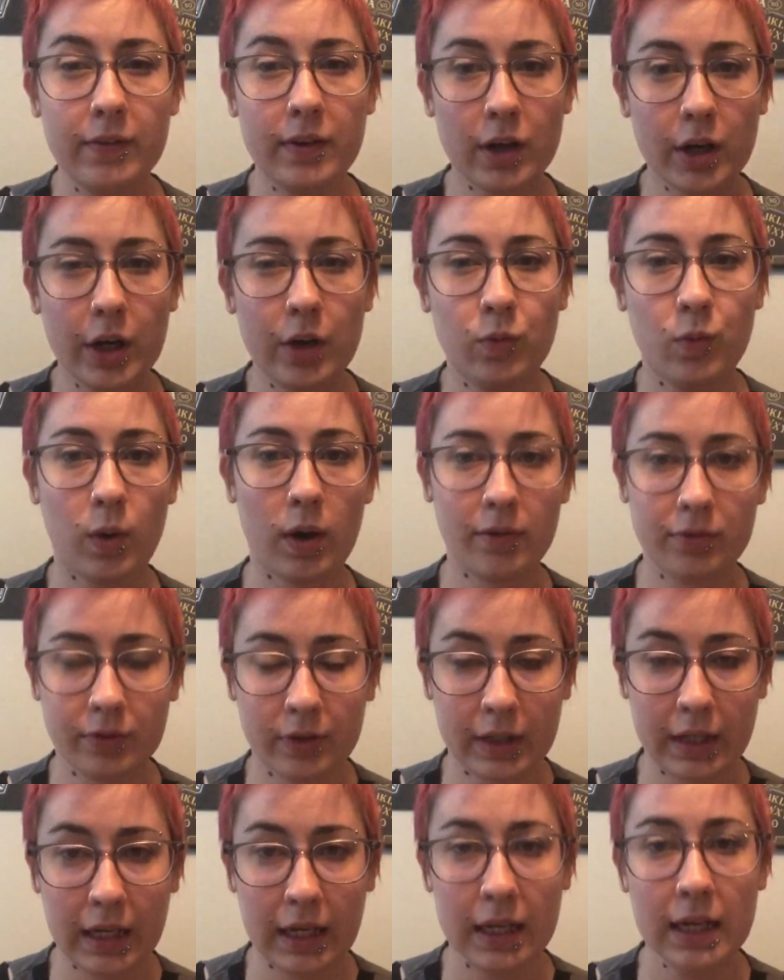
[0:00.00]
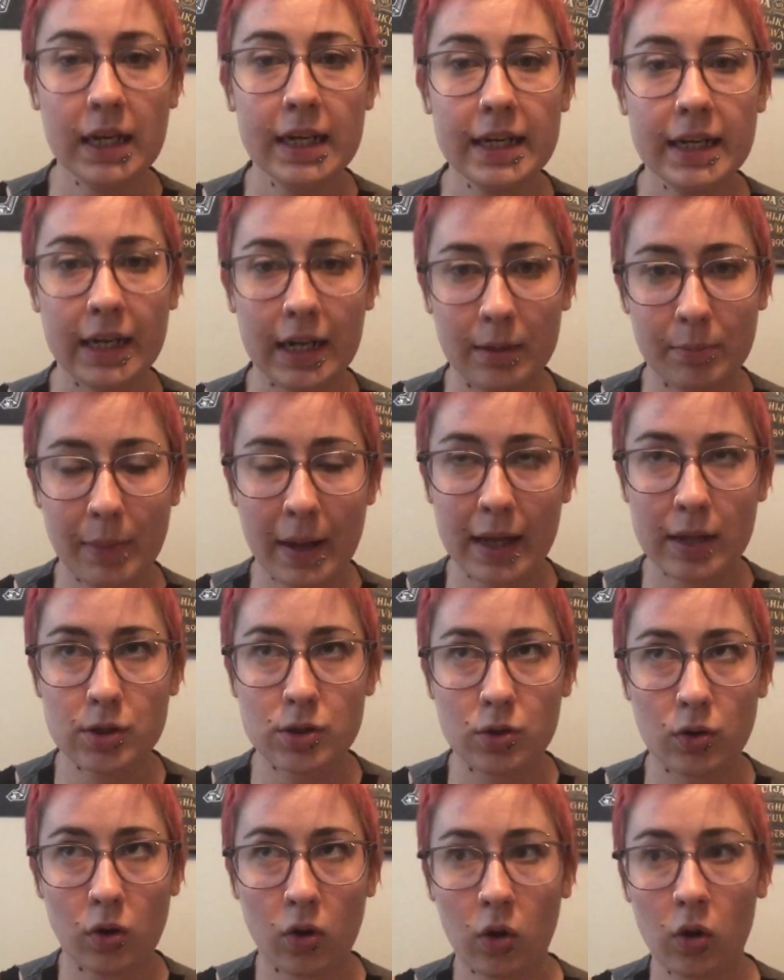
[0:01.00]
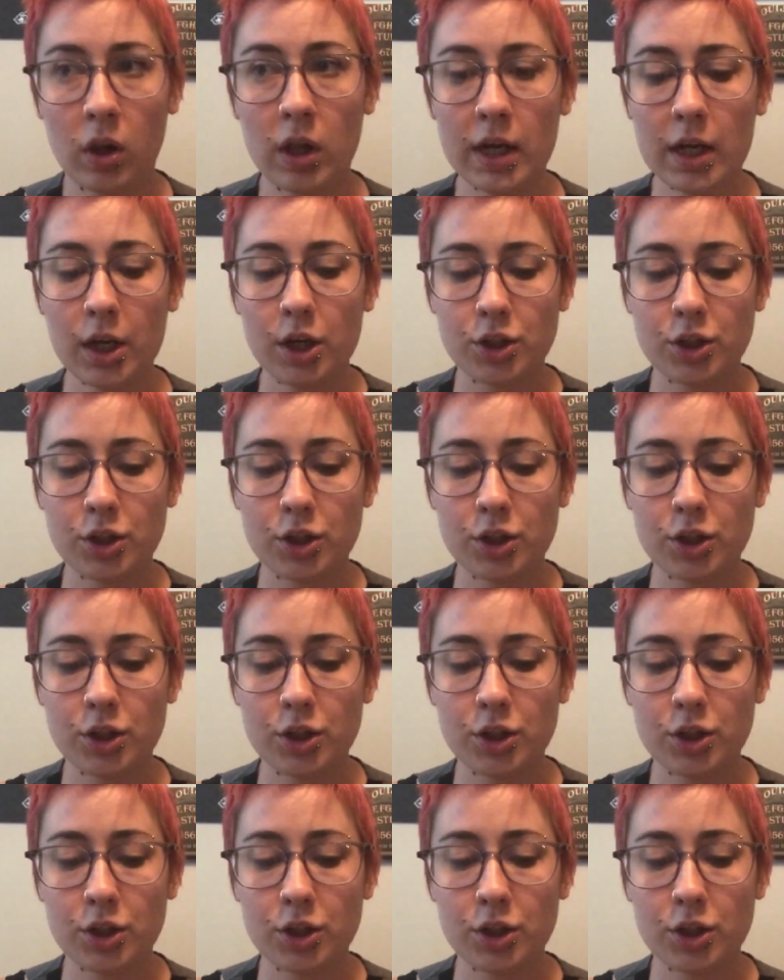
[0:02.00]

very roughly in pencil,